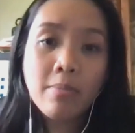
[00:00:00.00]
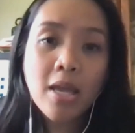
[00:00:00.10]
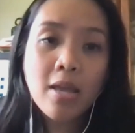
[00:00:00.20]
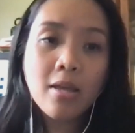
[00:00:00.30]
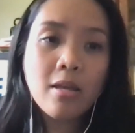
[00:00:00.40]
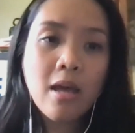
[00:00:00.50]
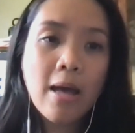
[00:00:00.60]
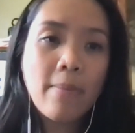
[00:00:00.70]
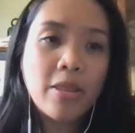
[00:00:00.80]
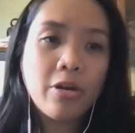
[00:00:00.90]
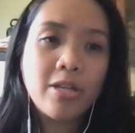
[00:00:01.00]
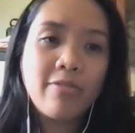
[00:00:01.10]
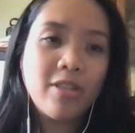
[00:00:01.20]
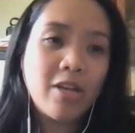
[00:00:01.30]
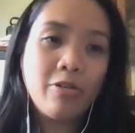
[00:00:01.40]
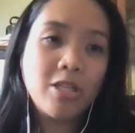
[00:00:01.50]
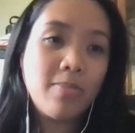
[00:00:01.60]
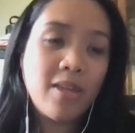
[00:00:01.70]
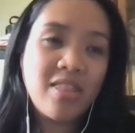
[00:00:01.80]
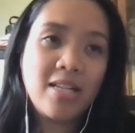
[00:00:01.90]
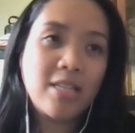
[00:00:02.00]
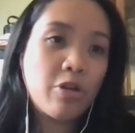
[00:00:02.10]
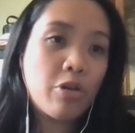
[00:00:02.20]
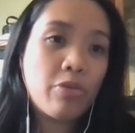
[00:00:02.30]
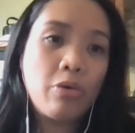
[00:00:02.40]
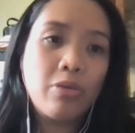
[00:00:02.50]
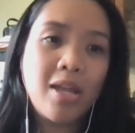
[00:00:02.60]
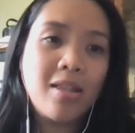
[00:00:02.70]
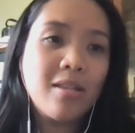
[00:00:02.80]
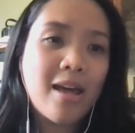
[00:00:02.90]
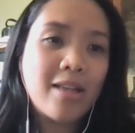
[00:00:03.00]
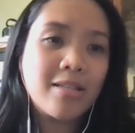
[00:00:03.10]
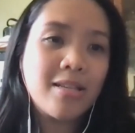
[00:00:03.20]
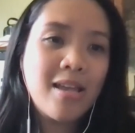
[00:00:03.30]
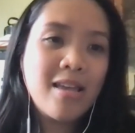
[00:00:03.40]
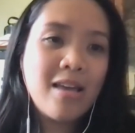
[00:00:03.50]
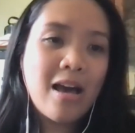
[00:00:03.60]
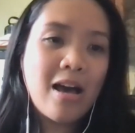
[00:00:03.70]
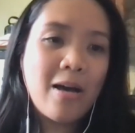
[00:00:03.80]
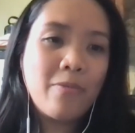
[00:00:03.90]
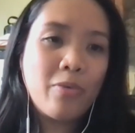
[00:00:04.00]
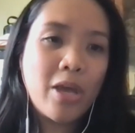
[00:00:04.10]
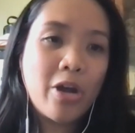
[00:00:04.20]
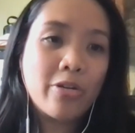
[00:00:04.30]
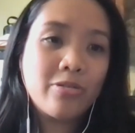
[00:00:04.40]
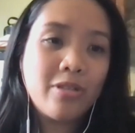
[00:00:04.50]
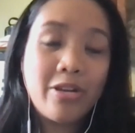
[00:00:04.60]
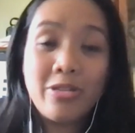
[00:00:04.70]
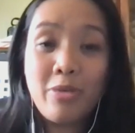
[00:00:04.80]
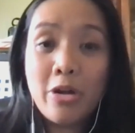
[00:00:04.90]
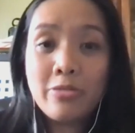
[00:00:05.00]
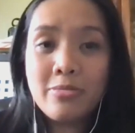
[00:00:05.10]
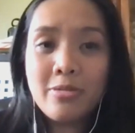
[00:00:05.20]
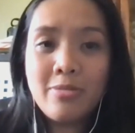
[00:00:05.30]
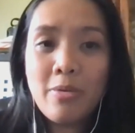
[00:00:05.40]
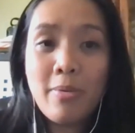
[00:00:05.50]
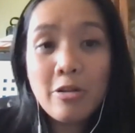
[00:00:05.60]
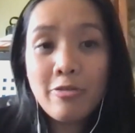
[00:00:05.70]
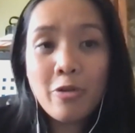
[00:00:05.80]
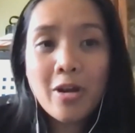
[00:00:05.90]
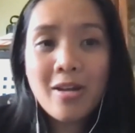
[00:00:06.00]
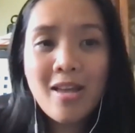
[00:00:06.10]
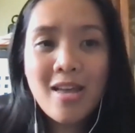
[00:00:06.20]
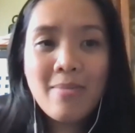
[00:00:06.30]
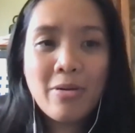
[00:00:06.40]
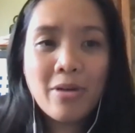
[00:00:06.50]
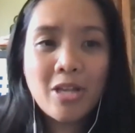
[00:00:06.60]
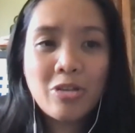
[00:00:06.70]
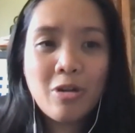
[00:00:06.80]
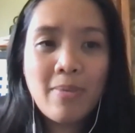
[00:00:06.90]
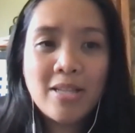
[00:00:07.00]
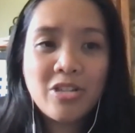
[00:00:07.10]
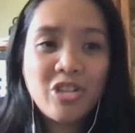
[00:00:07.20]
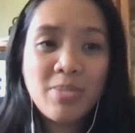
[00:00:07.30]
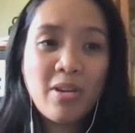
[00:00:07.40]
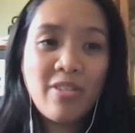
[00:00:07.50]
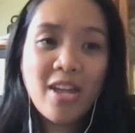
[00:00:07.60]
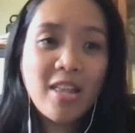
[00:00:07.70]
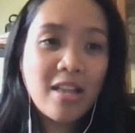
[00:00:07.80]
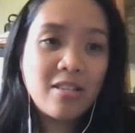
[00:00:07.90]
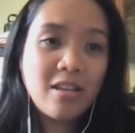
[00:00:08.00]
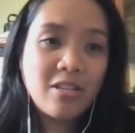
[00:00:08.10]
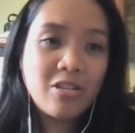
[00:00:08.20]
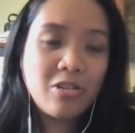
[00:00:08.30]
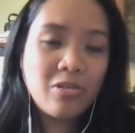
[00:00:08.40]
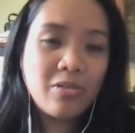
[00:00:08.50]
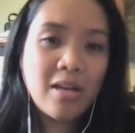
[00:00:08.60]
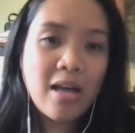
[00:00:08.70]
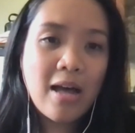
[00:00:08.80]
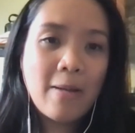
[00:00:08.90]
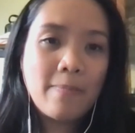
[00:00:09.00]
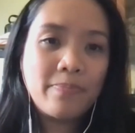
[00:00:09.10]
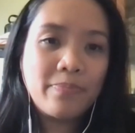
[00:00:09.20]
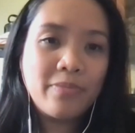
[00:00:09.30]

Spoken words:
be, but there are definitely going to be things that are thrown in that we aren't prepared for. Mm-hmm. But we're going to do our best to just pivot and to